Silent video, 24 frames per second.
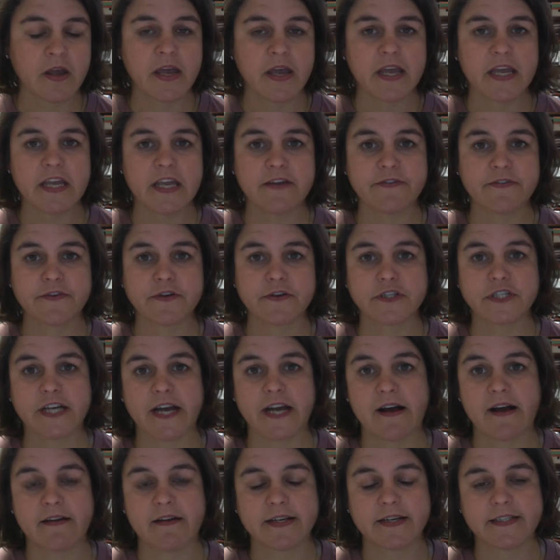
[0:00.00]
If your
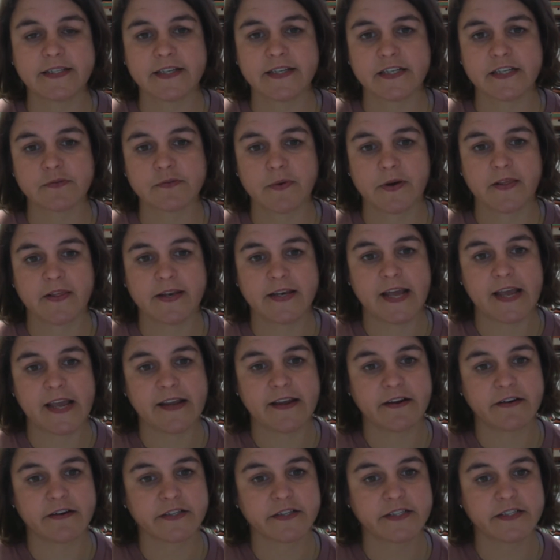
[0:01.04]
child attends one of the
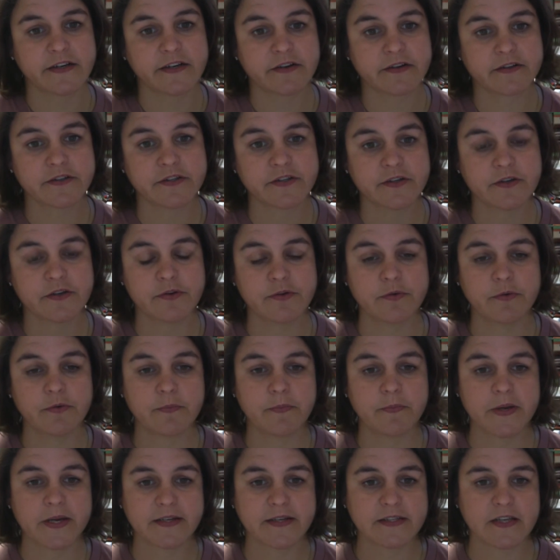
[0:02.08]
daycare centers who
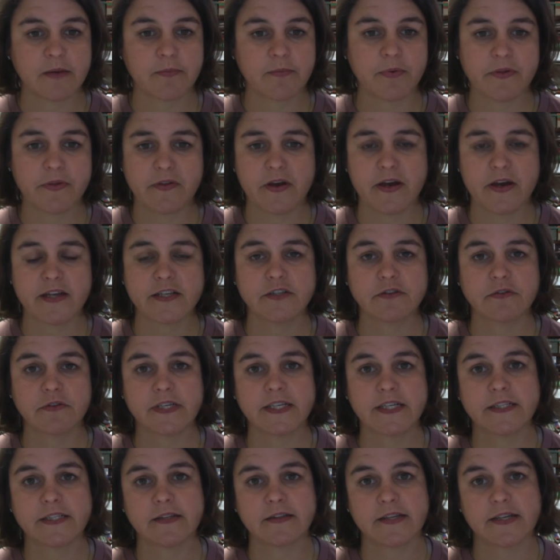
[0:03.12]
picks up with us, you'll
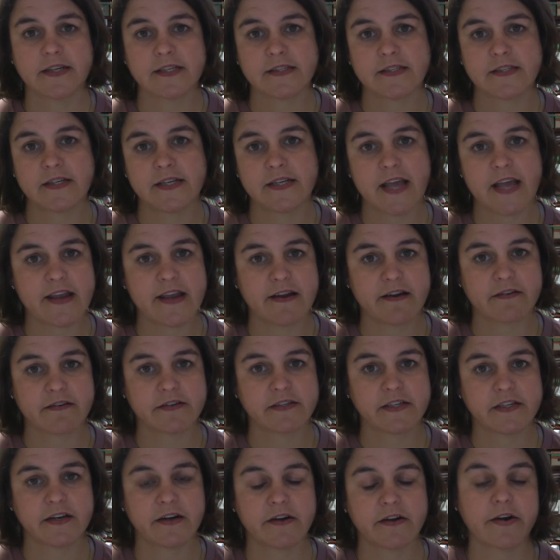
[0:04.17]
need to list the daycare
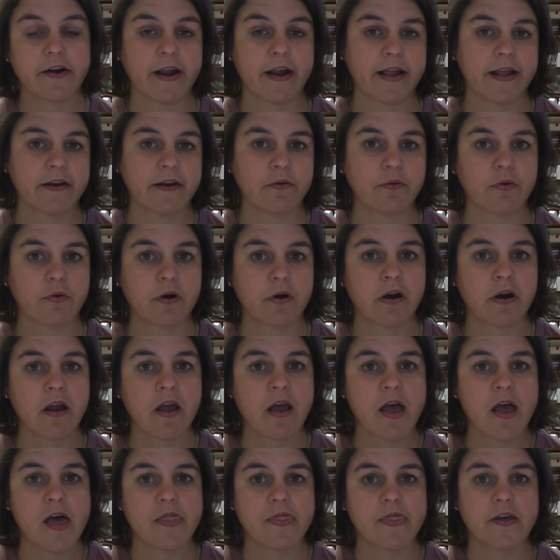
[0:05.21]
center and or
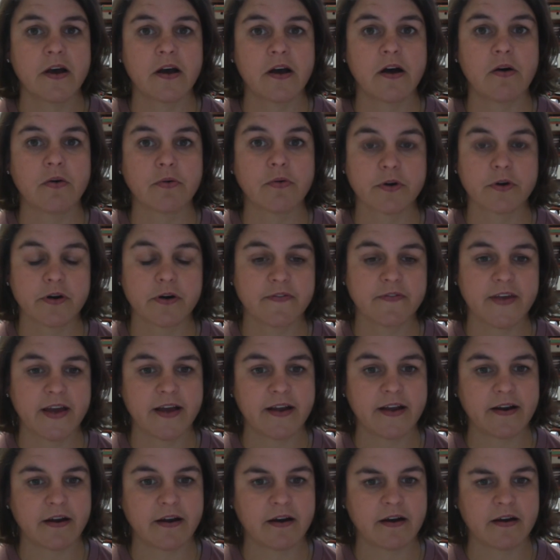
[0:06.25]
the owner of
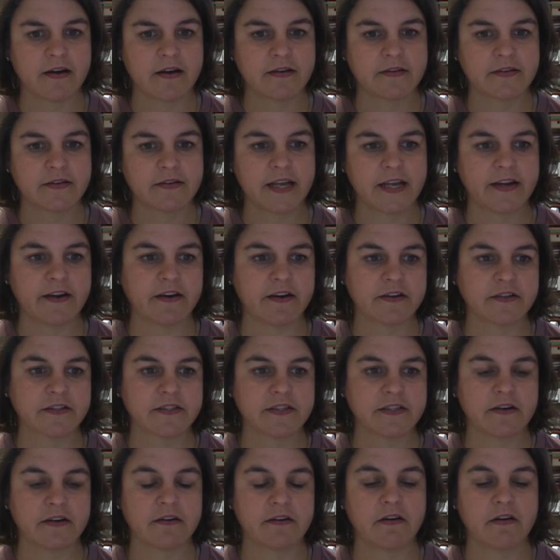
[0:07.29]
that daycare
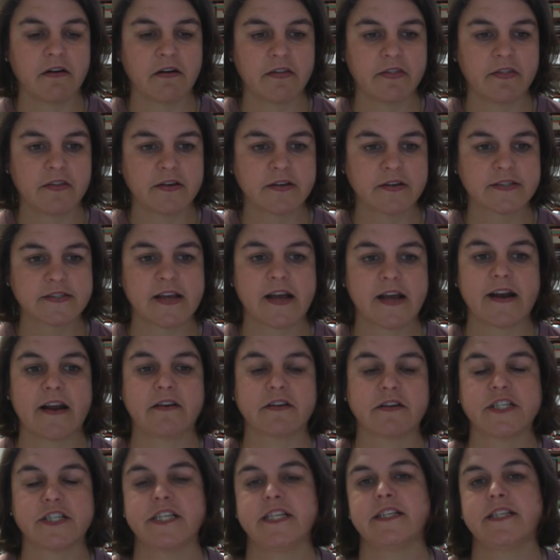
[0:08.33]
center on the
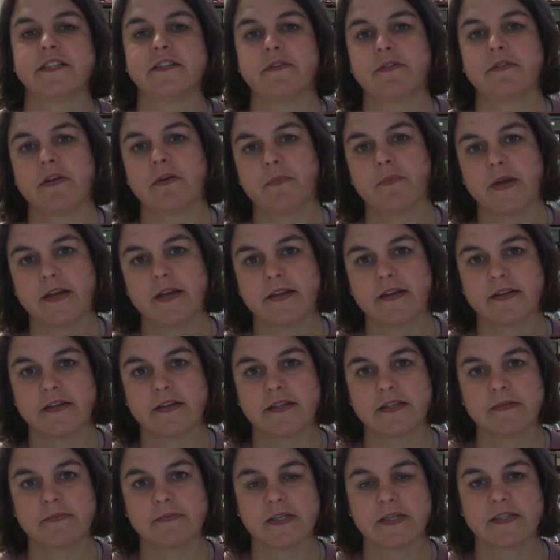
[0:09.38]
sign-out sheet so that we can
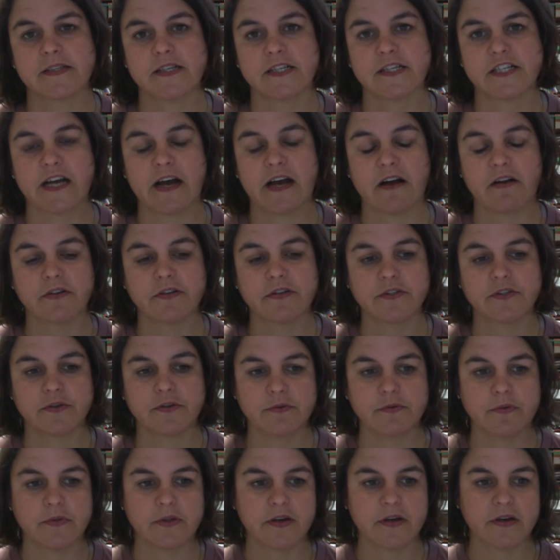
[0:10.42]
dismiss the child
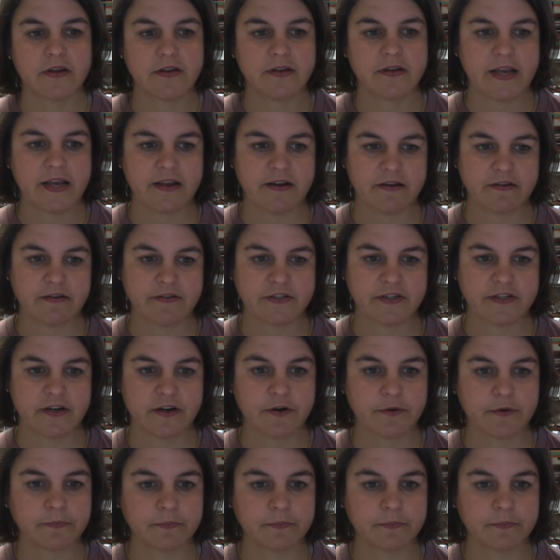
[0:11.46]
to the daycare center.